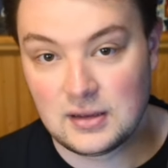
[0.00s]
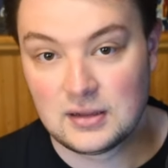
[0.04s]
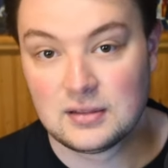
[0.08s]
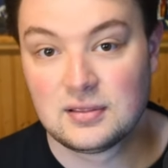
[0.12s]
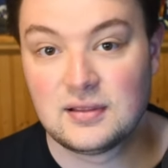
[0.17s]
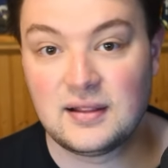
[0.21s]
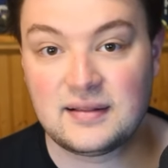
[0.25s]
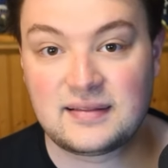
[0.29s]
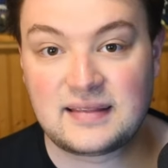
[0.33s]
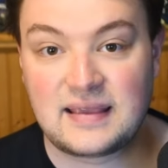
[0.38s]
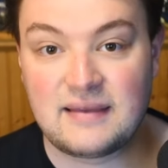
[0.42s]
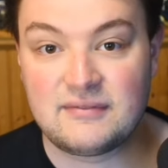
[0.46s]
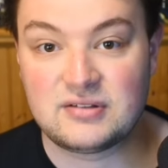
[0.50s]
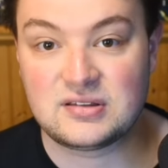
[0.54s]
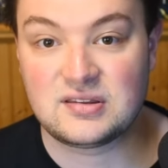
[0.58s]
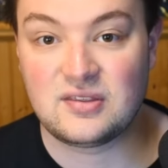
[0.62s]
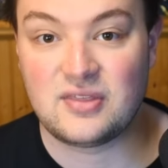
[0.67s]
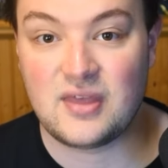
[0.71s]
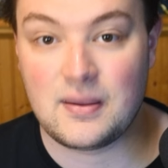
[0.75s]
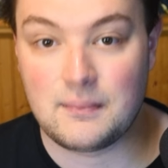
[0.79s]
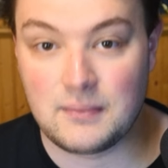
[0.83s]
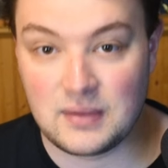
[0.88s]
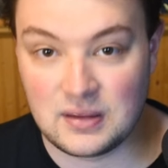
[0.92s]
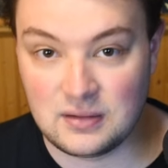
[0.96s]
let's give it to
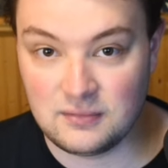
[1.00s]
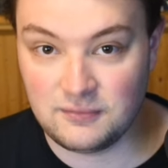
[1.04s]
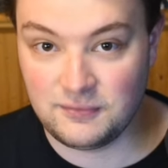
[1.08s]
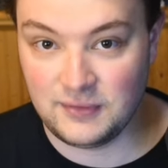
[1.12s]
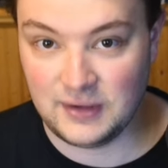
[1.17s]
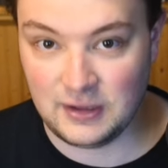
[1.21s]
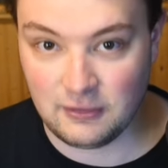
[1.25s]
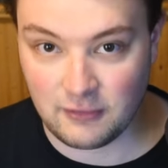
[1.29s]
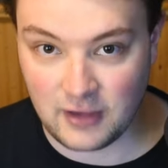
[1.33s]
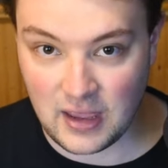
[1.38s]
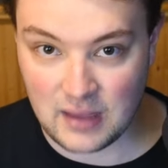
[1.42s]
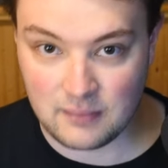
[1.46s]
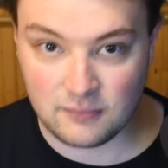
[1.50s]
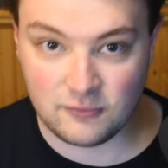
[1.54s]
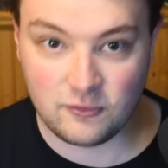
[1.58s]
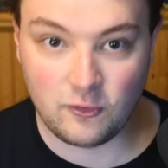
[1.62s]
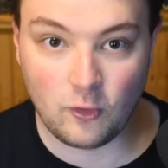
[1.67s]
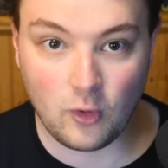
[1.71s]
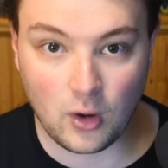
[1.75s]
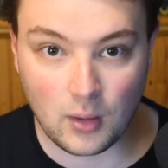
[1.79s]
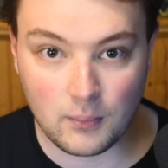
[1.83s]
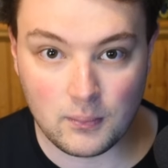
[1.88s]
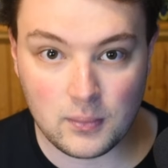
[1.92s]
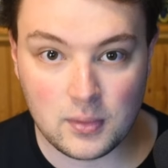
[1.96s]
them in video game
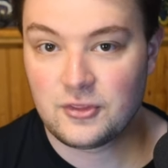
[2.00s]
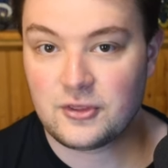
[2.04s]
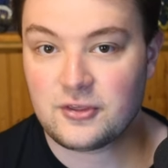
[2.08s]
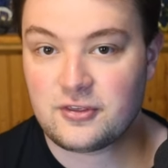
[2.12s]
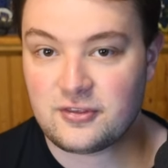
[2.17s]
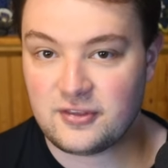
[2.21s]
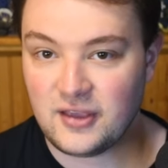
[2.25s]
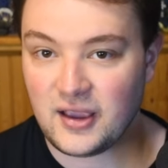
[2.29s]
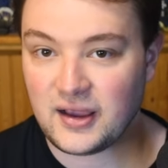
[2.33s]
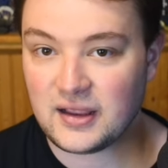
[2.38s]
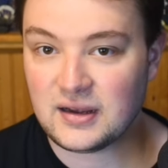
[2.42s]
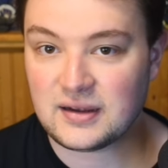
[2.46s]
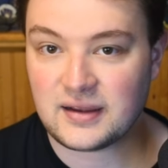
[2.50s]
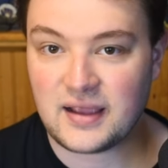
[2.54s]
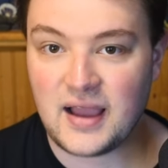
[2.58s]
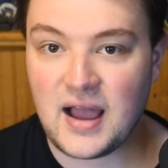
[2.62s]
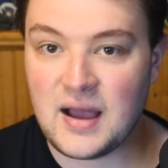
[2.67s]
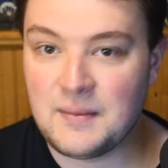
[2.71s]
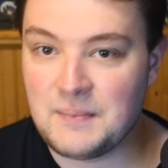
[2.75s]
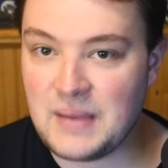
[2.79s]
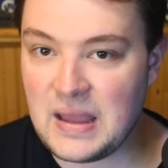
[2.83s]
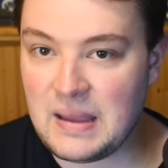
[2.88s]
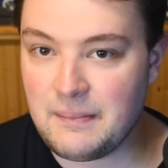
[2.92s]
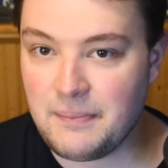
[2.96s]
form. The second
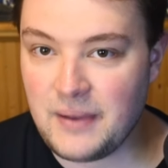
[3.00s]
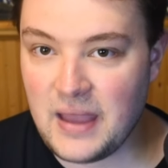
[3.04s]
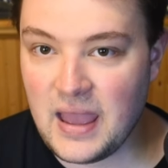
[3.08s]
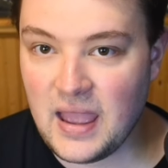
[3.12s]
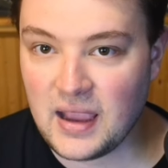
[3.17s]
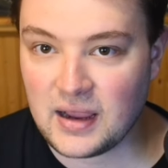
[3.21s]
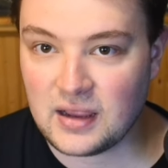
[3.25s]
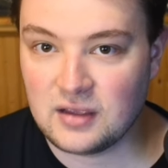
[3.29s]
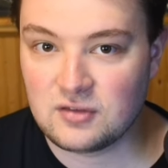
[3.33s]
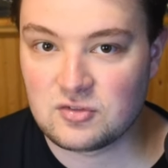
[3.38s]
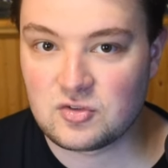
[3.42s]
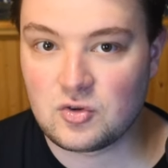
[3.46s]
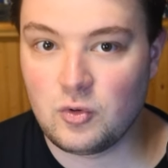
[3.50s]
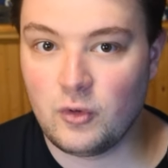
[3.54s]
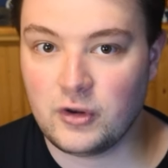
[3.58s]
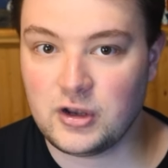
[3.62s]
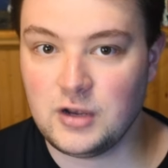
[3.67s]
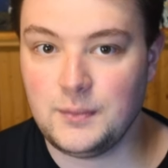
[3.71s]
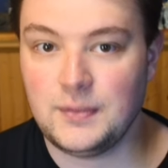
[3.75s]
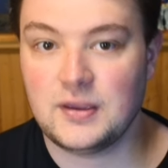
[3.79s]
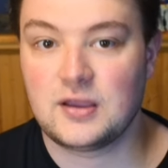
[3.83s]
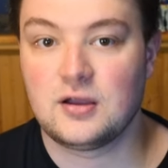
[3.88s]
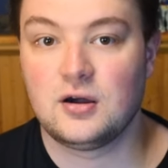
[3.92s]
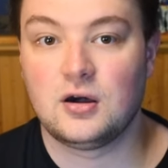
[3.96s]
combat pack is
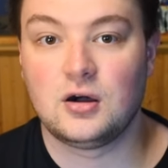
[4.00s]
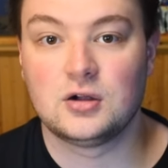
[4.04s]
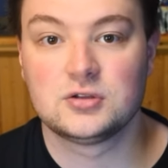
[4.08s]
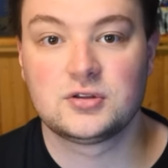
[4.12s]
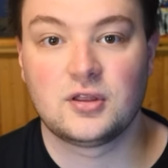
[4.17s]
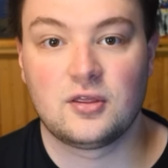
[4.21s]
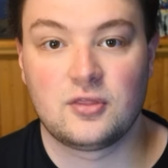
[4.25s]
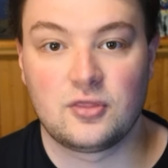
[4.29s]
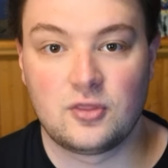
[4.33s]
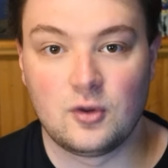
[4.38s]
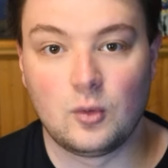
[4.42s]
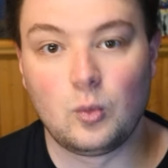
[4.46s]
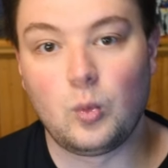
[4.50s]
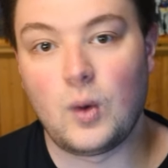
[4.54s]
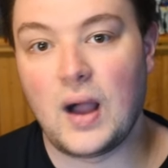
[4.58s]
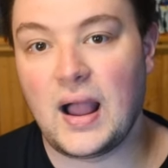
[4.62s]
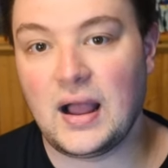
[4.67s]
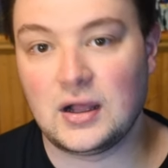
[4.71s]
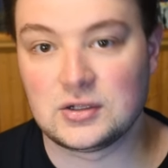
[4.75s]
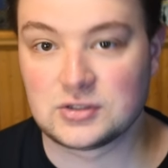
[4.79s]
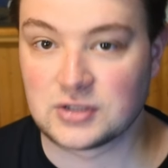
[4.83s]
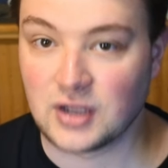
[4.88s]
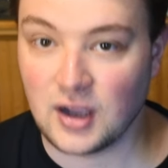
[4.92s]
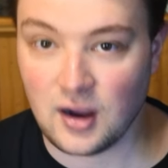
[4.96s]
going to be called the
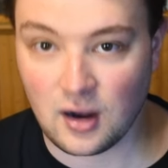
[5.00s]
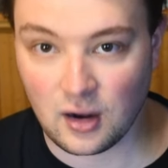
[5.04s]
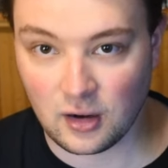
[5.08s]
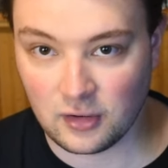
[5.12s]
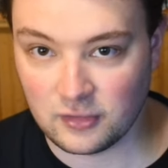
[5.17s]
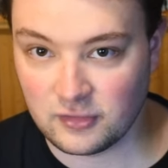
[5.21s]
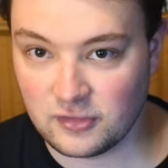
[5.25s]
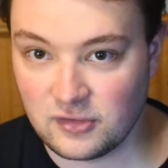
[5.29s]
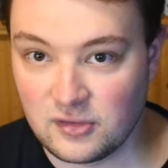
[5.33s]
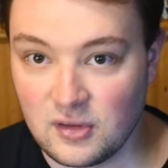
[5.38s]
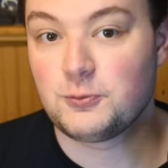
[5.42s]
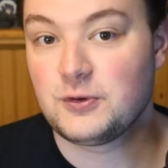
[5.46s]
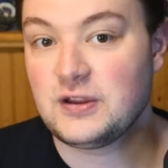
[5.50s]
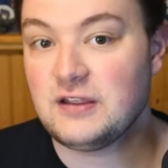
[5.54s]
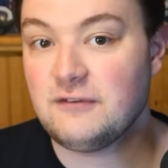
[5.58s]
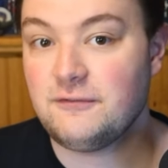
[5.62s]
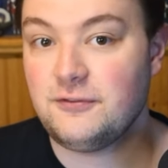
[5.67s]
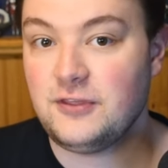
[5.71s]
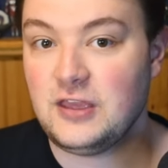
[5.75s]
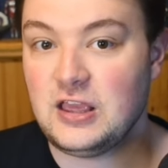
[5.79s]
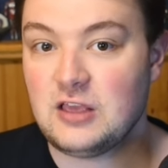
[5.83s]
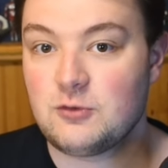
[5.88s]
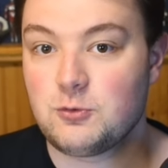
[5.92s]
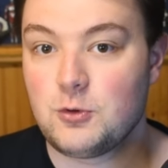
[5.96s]
Wild Cards. Three
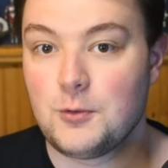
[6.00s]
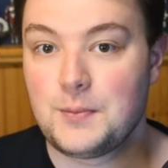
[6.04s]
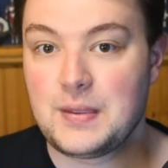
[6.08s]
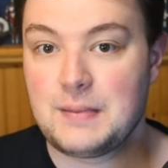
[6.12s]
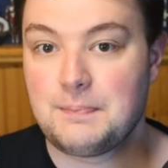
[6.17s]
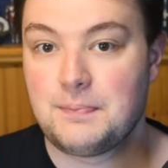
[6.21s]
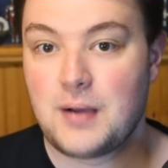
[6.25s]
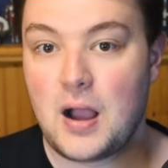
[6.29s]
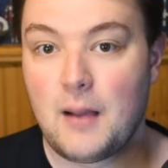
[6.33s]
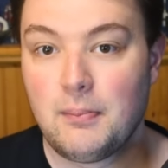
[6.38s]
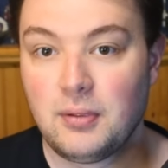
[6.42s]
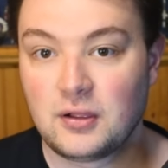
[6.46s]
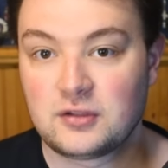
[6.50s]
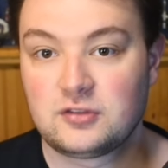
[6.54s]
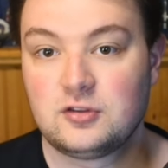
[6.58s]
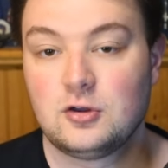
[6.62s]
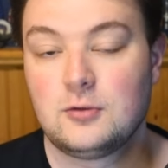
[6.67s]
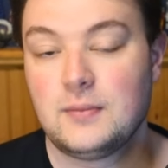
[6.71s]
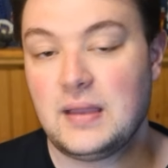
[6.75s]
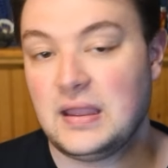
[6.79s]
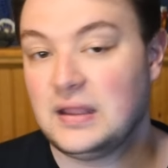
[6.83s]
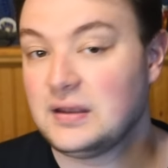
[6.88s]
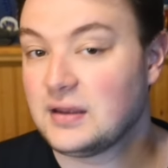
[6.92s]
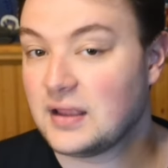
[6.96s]
of these will be public
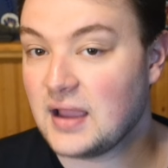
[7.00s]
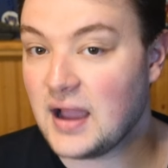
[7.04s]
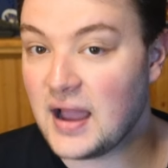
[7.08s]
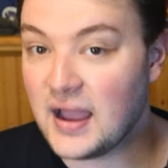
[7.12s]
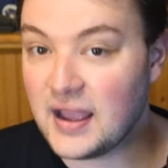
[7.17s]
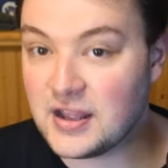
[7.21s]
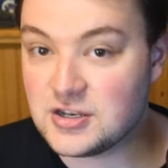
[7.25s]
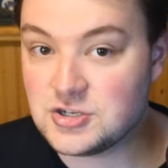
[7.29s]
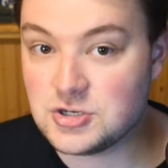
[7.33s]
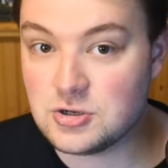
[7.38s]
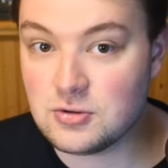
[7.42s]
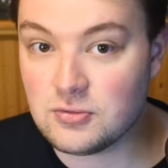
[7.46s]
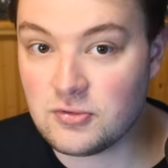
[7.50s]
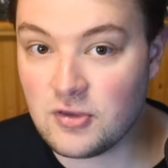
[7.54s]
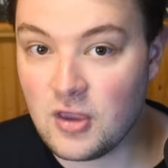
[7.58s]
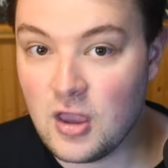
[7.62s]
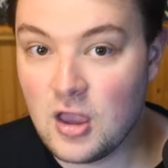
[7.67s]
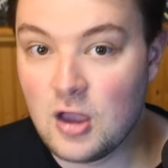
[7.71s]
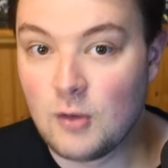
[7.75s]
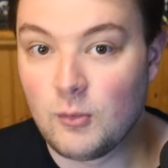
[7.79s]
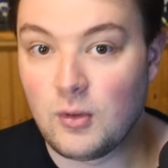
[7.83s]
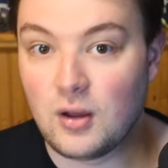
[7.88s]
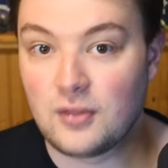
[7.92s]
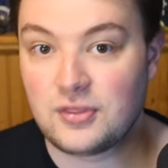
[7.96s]
domain kaijus,
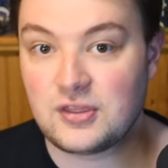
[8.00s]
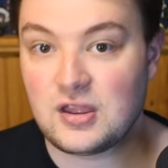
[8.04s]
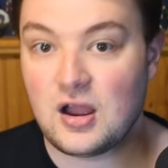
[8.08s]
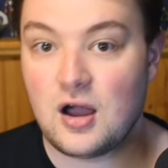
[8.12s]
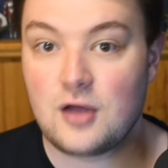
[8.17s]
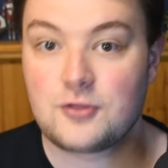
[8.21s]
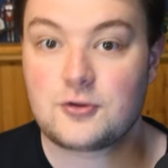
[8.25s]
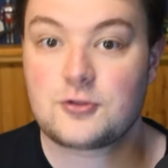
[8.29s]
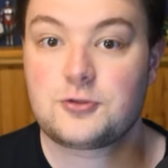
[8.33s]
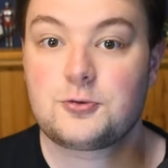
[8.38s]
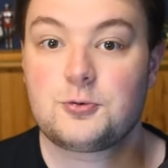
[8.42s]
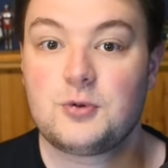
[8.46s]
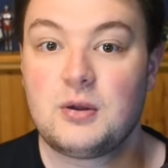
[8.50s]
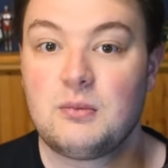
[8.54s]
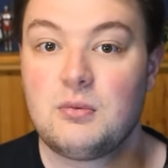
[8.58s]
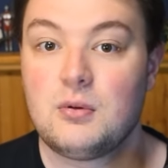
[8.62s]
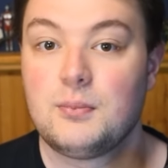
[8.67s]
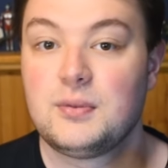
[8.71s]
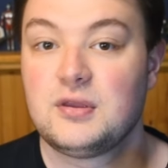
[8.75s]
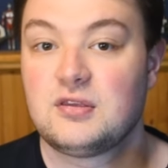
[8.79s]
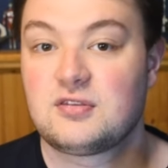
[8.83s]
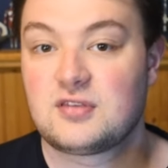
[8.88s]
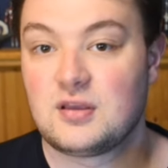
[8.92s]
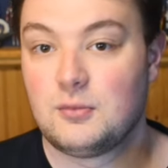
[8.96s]
while the other three
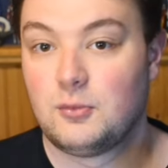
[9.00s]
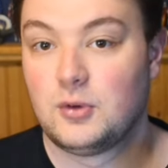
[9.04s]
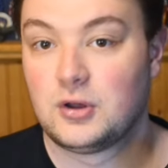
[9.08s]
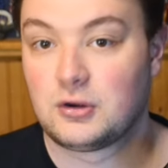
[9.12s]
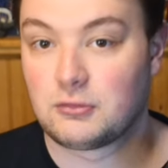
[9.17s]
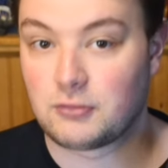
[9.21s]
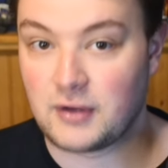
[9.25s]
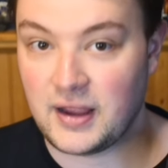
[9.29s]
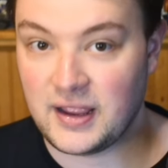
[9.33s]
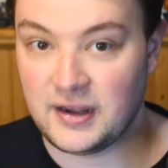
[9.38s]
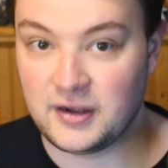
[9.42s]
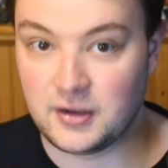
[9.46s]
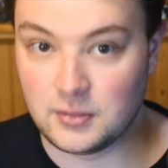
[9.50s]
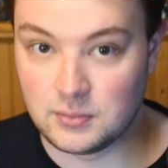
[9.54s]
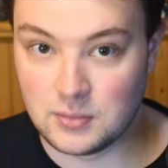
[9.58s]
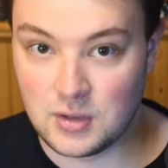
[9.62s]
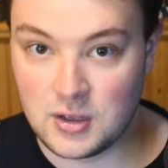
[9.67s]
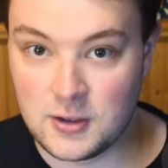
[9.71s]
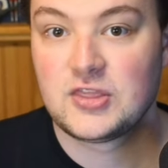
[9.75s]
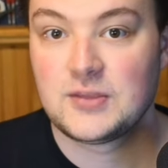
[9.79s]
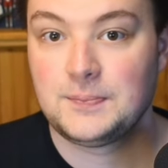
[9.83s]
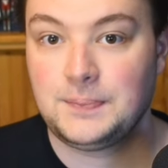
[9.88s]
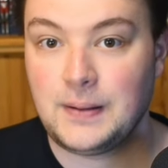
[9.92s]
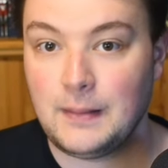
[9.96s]
will be somewhat random.
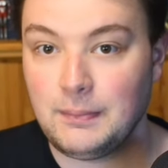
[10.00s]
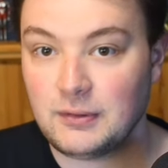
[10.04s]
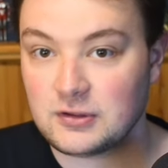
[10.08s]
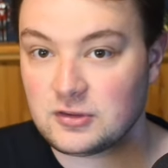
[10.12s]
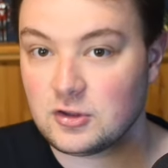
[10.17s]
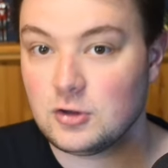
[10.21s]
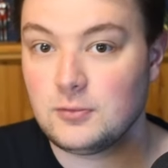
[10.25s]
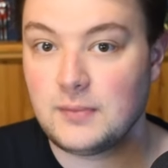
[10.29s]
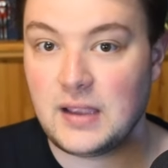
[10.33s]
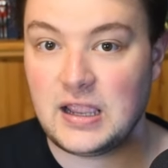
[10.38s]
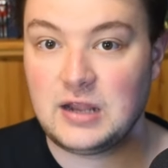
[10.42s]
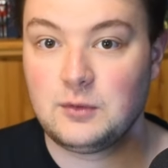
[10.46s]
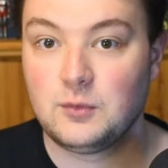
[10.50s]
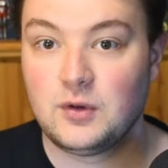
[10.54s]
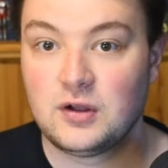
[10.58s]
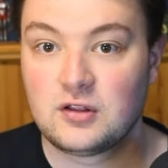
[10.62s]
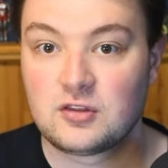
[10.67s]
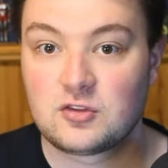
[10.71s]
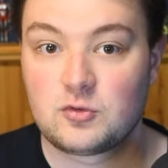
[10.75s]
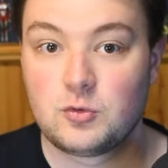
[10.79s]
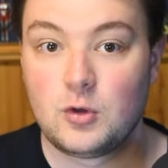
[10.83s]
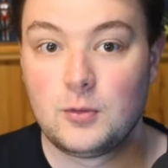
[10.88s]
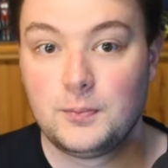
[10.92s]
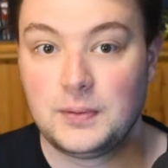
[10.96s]
The public domain
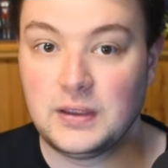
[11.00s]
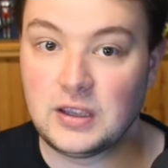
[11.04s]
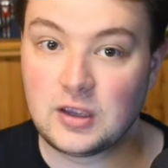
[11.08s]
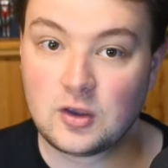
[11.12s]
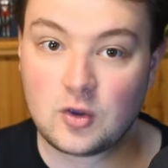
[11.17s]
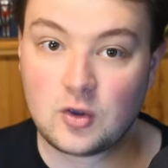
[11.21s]
ones will be